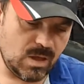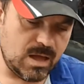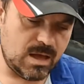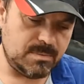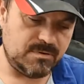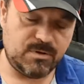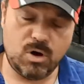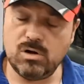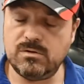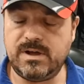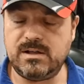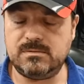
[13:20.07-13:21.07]

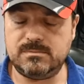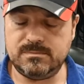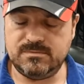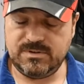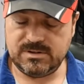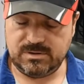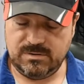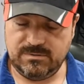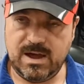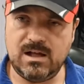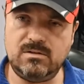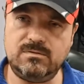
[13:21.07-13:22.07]
Valve
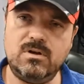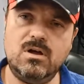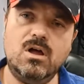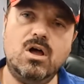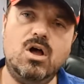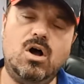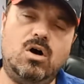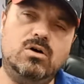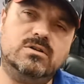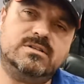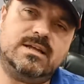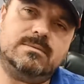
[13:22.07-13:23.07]

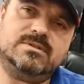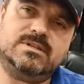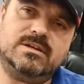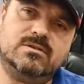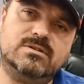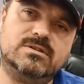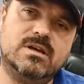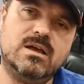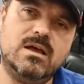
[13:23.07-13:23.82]
oil stem seals.